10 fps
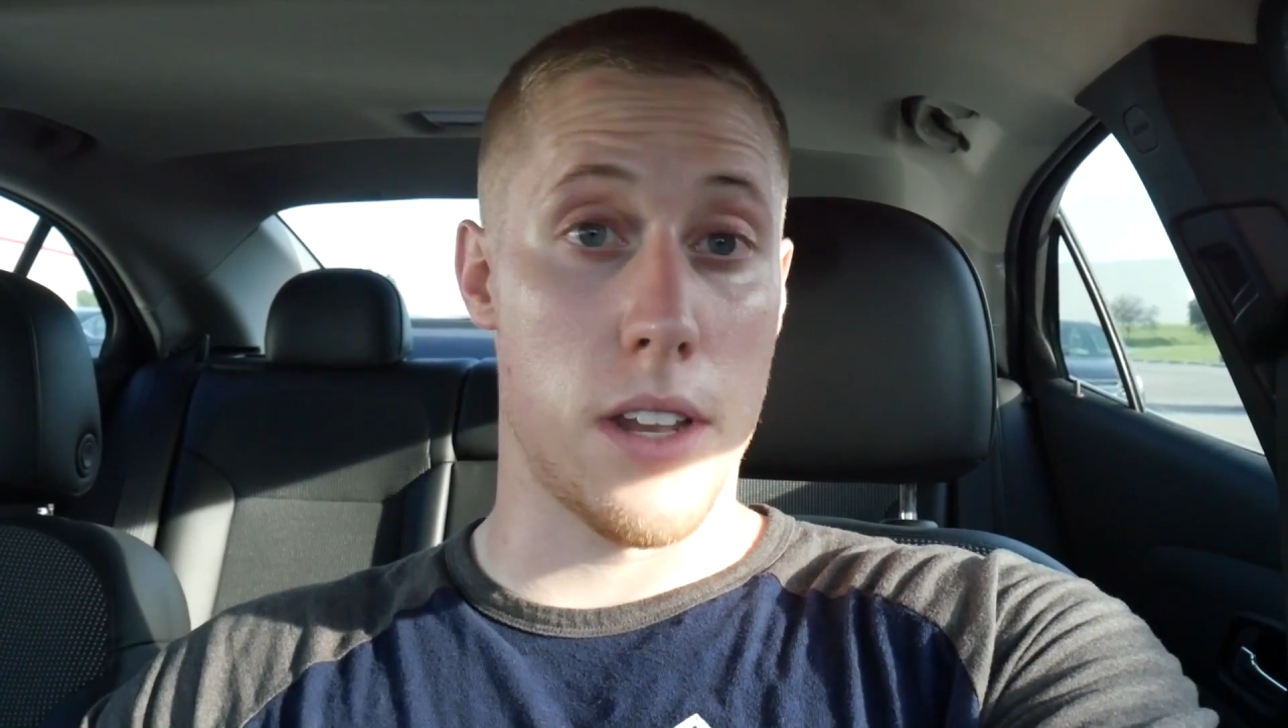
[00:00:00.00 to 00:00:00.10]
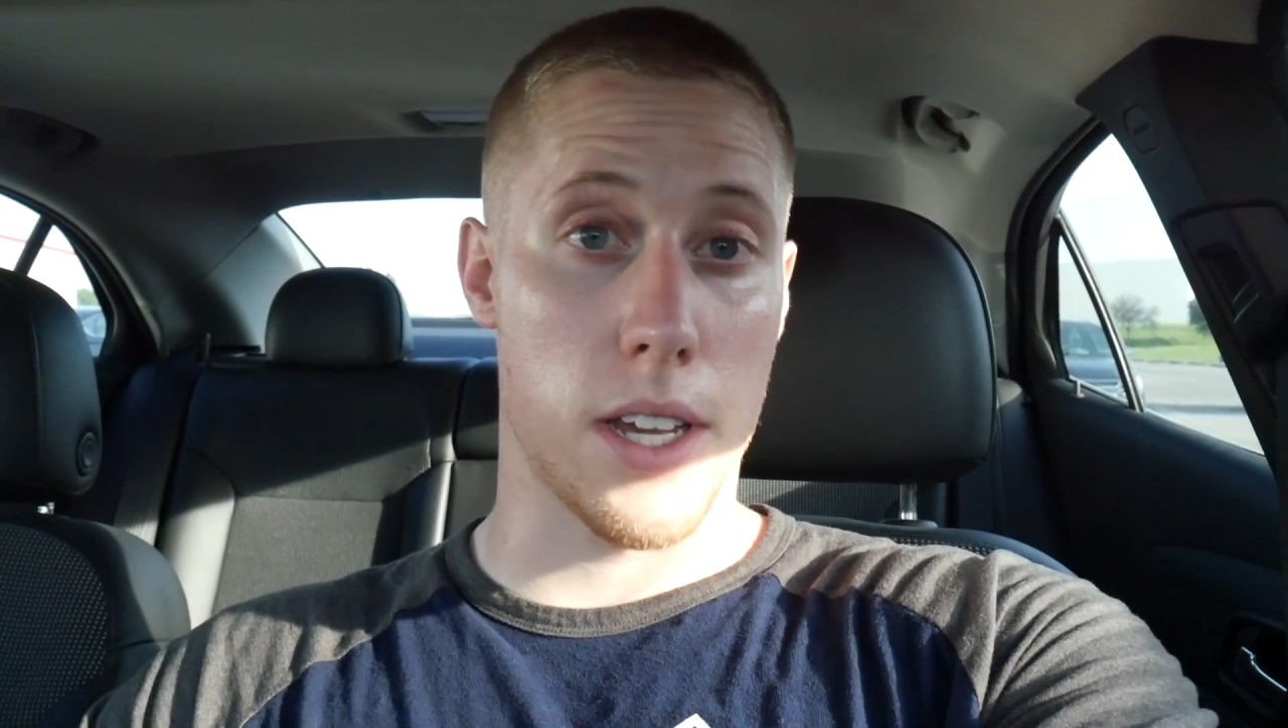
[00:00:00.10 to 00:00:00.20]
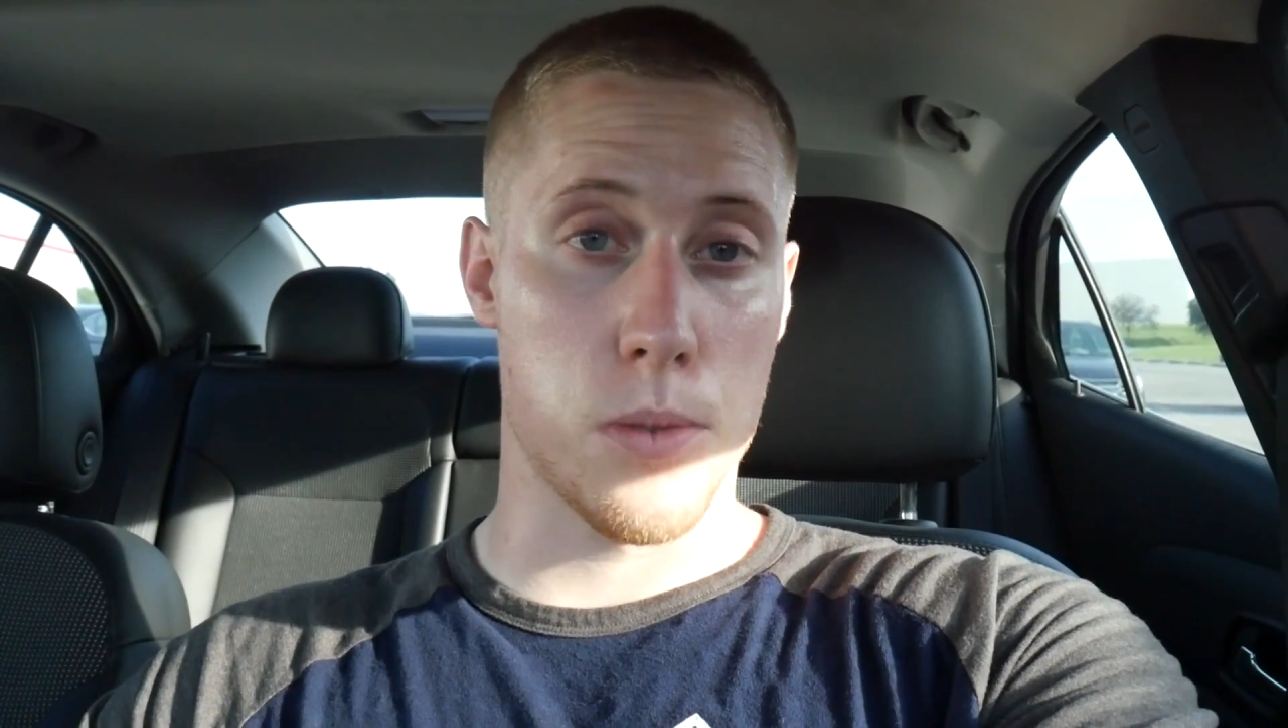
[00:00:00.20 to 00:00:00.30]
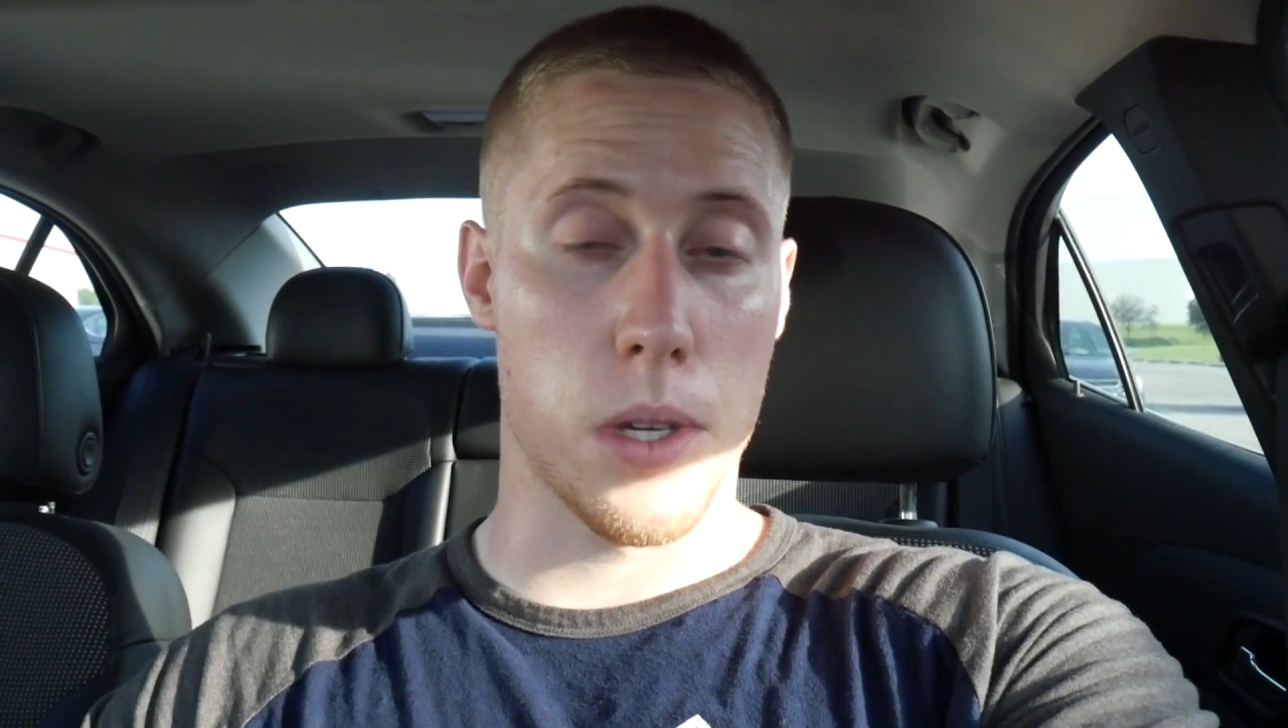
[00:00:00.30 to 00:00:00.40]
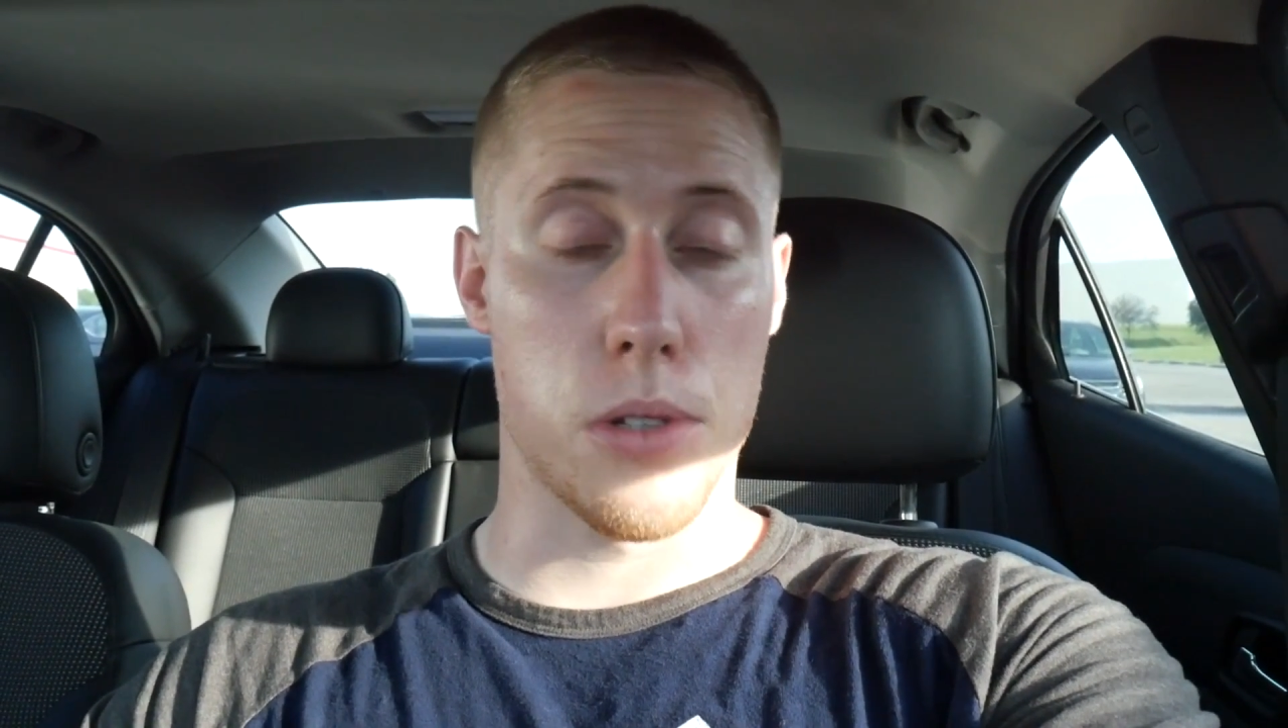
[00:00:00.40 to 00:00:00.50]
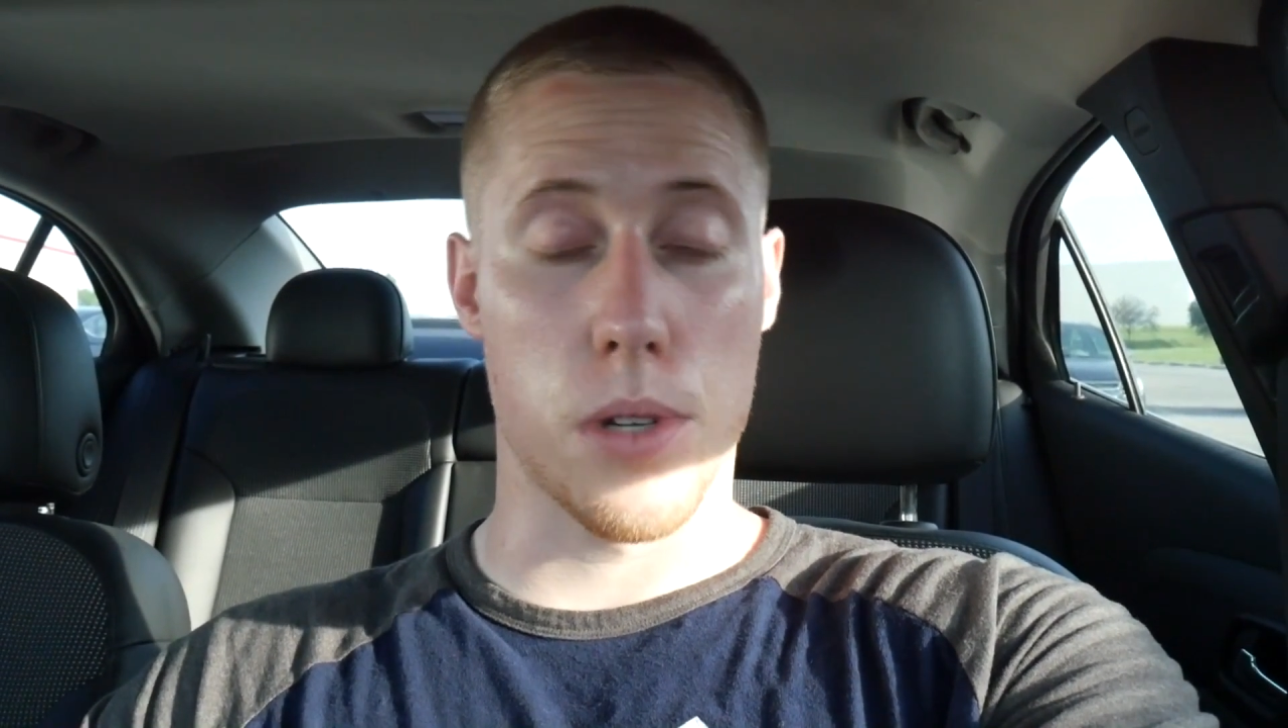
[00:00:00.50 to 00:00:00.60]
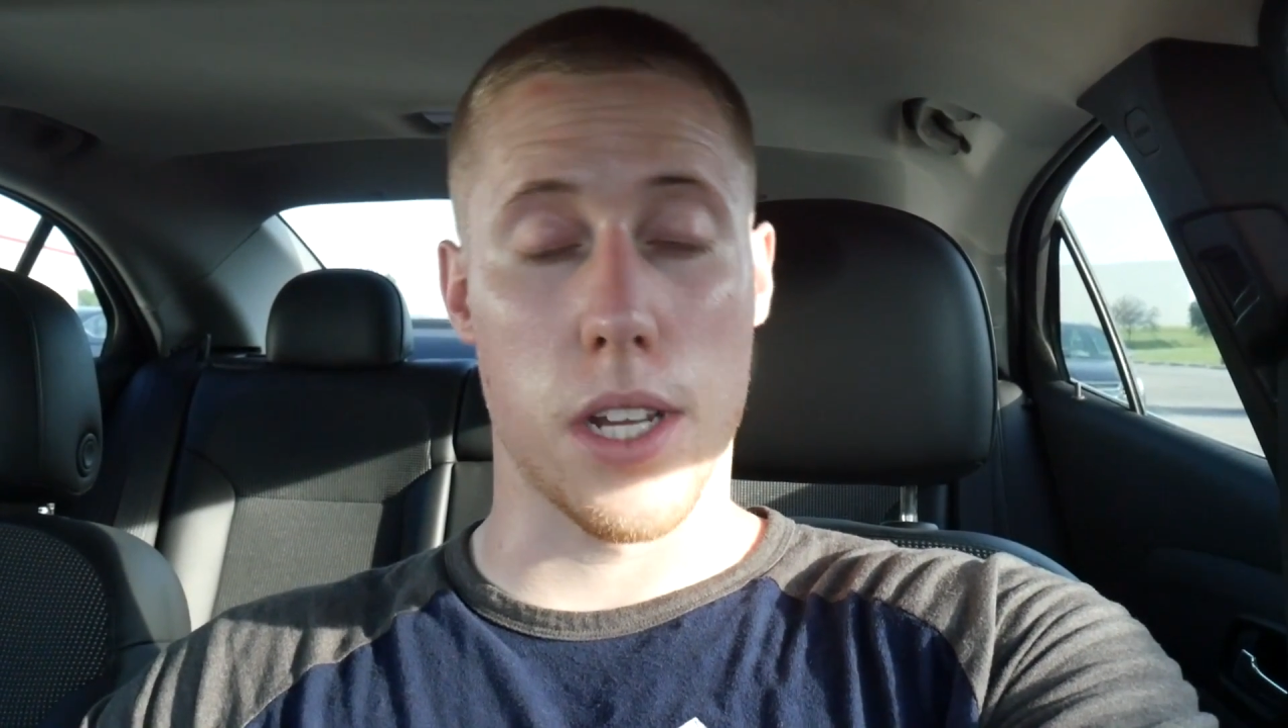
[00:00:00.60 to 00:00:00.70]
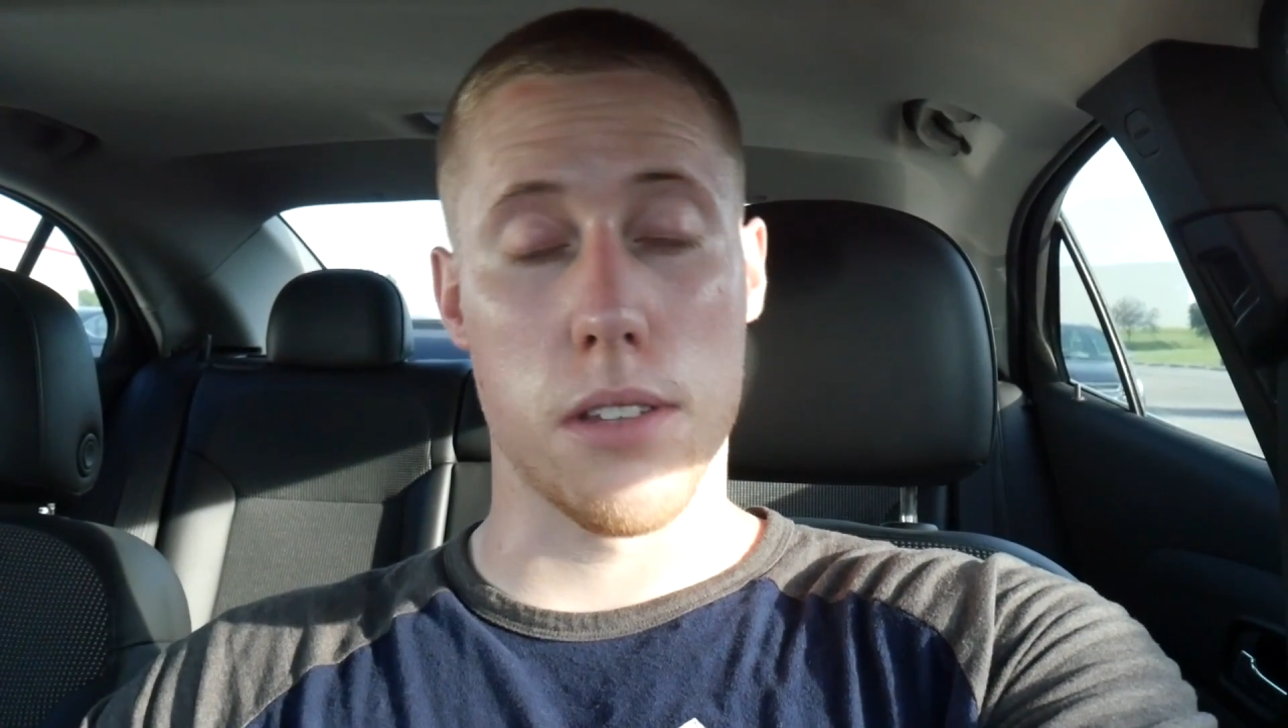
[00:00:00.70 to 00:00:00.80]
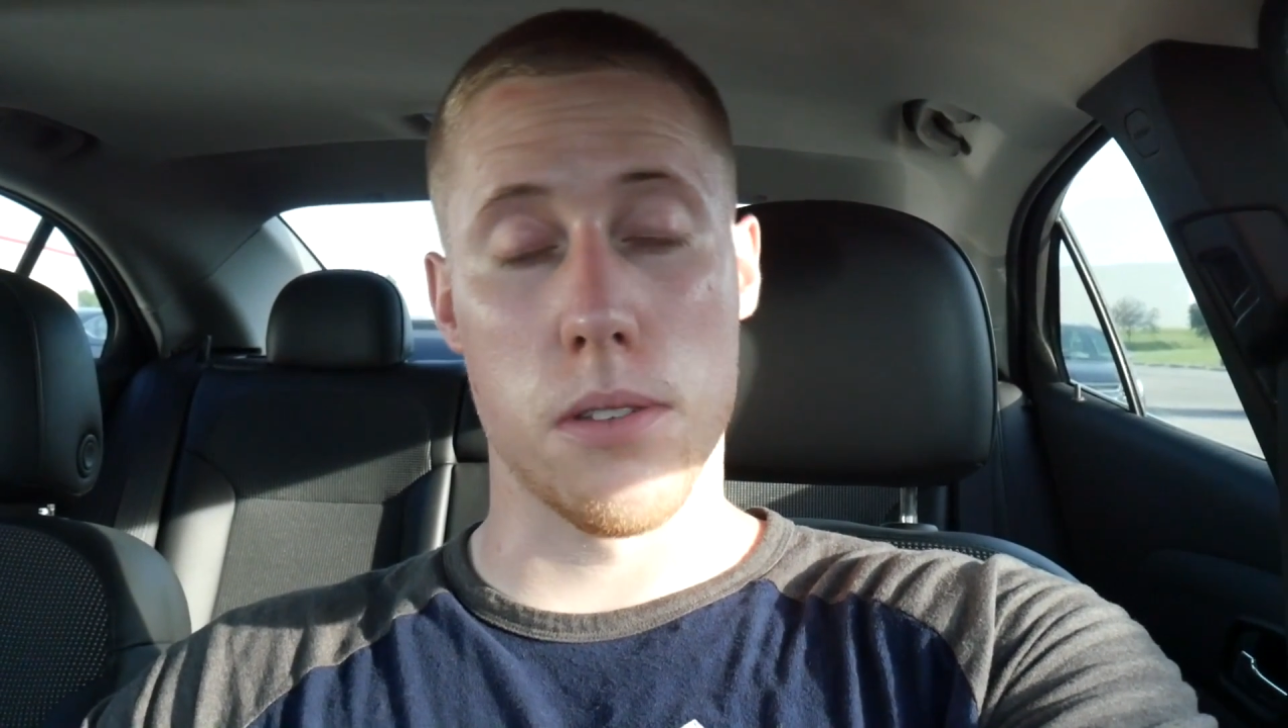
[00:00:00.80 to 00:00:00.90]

the next week of training.